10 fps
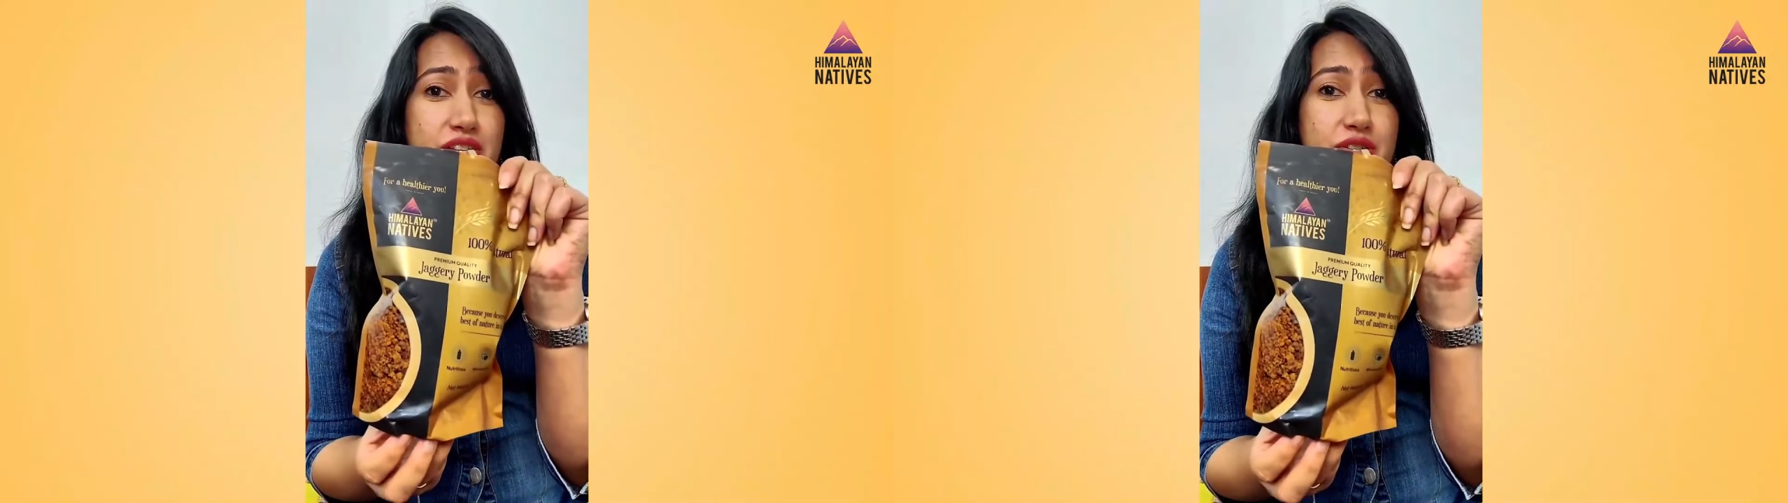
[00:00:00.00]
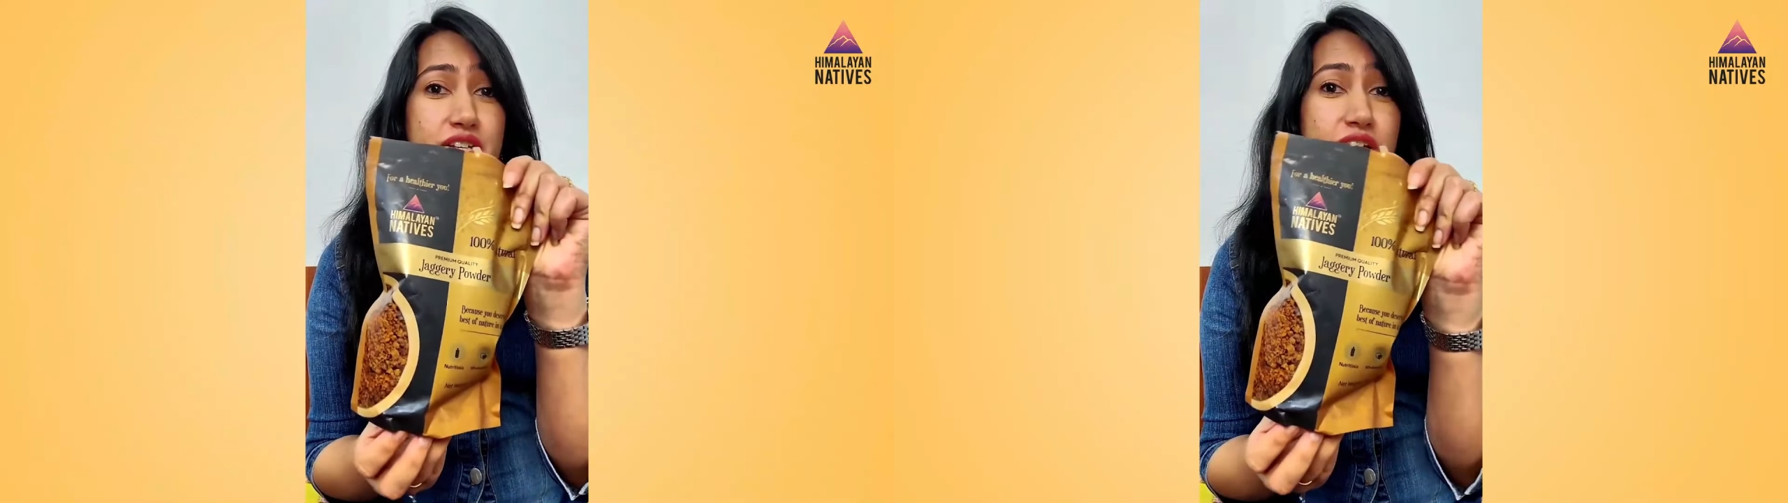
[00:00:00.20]

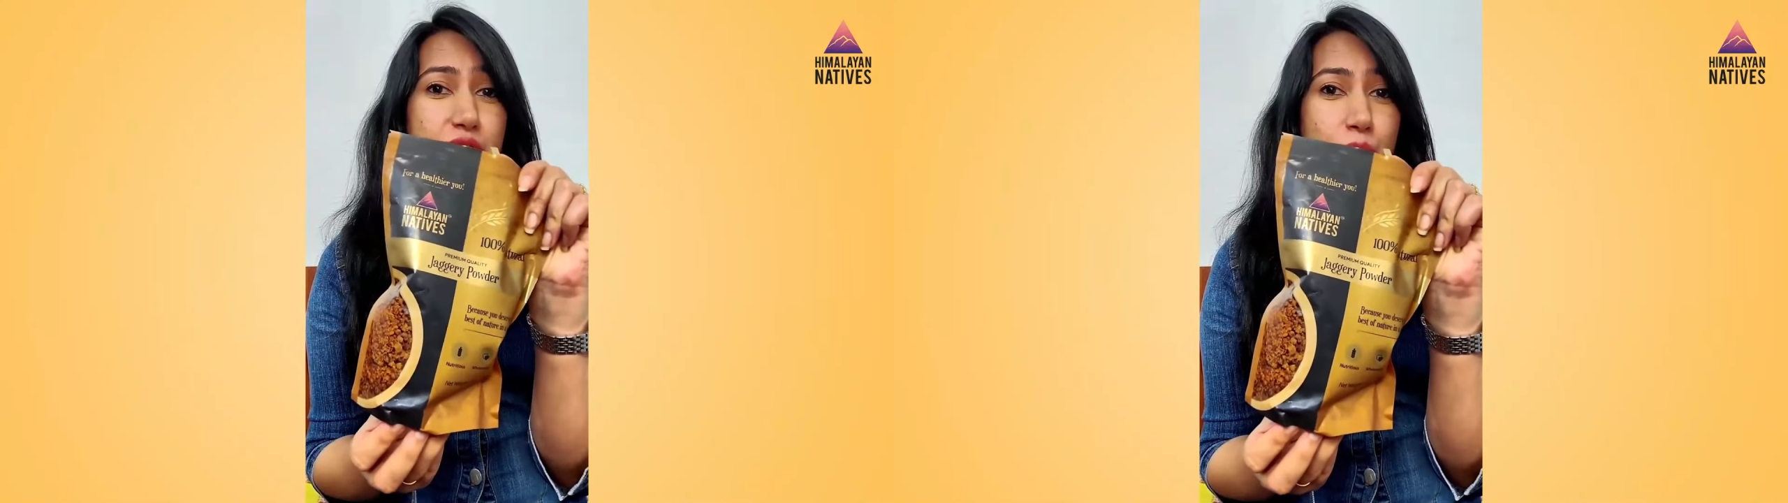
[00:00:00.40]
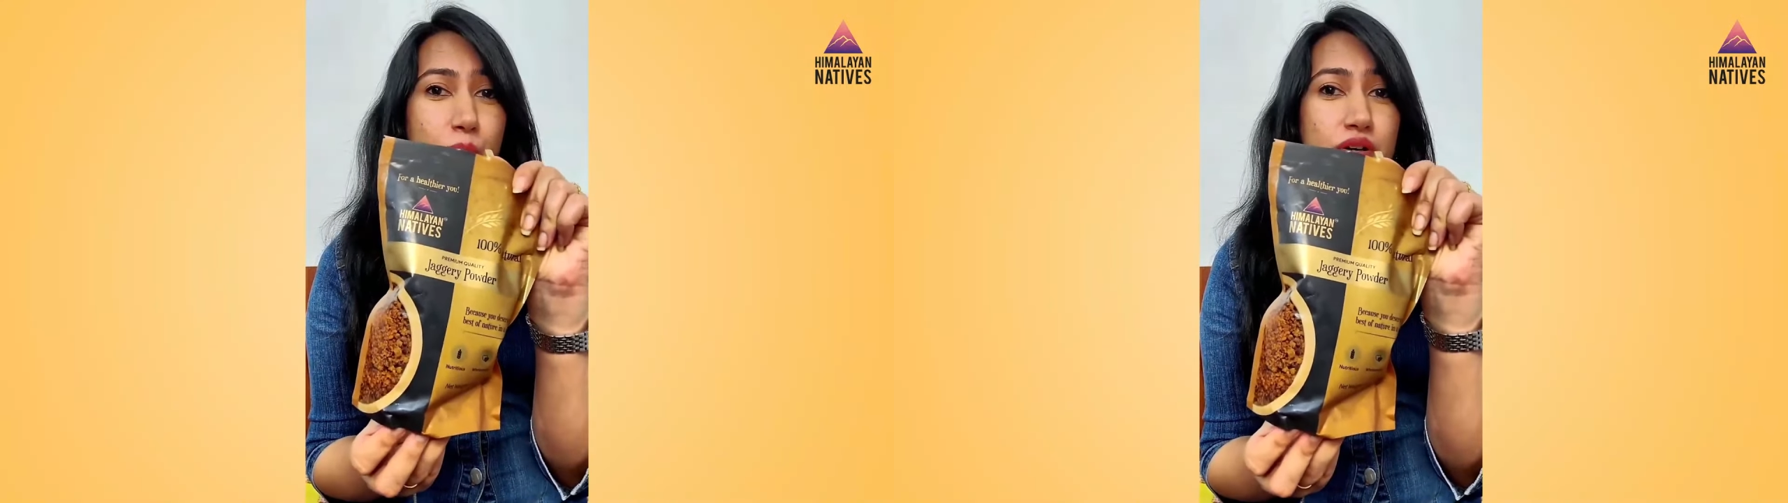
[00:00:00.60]

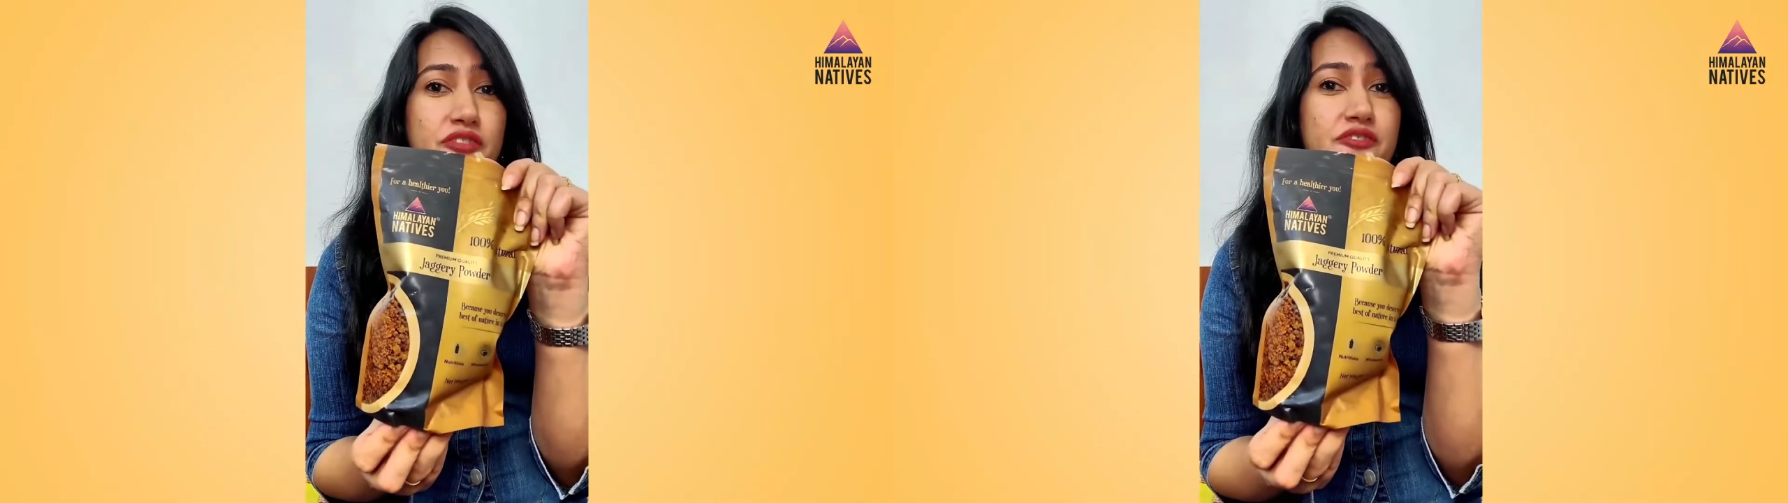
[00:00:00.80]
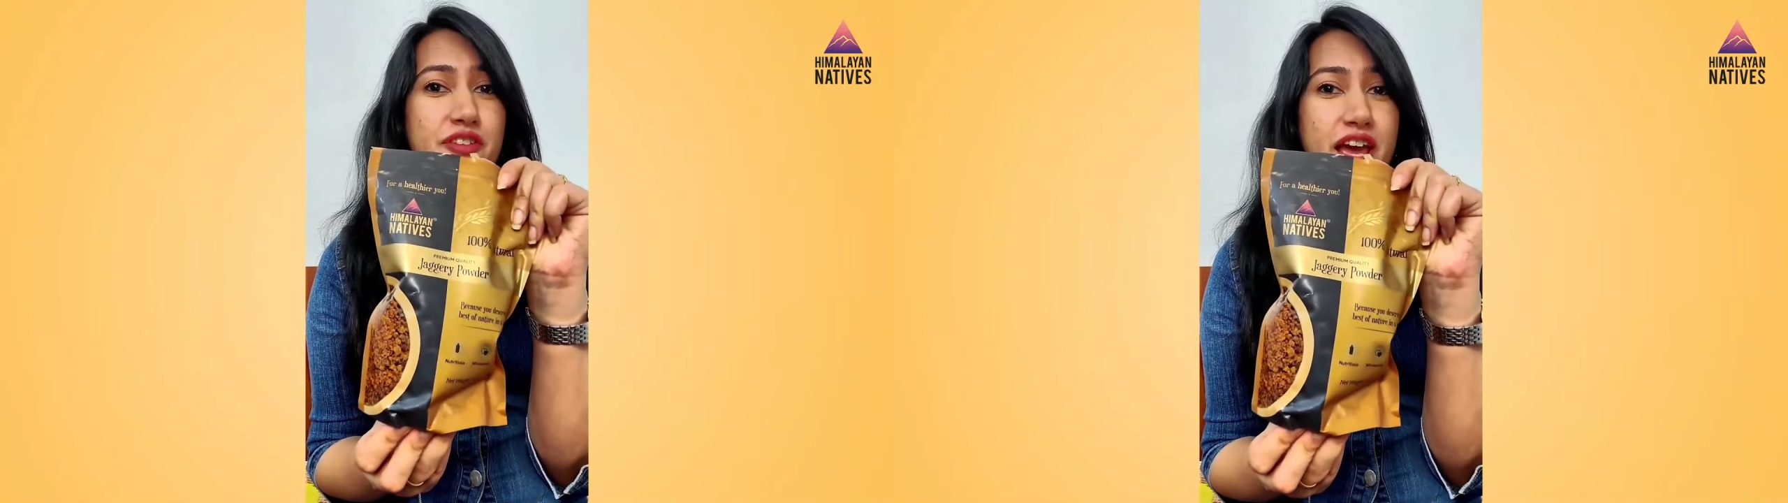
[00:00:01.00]
naturally grown,